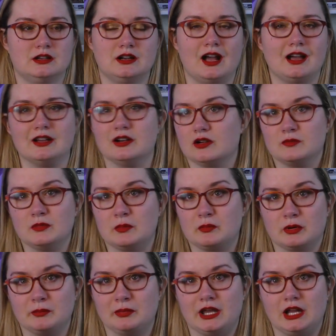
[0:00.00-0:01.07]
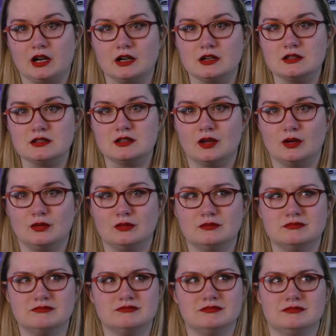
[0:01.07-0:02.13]
they're not gonna remember peter
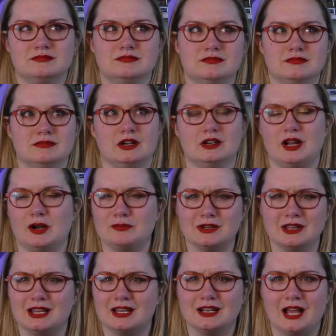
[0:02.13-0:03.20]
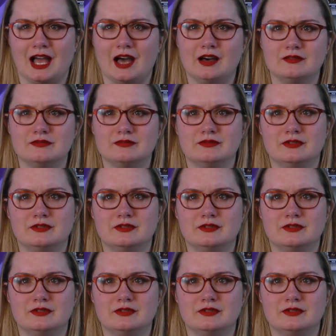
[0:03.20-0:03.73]
so they're not really gonna have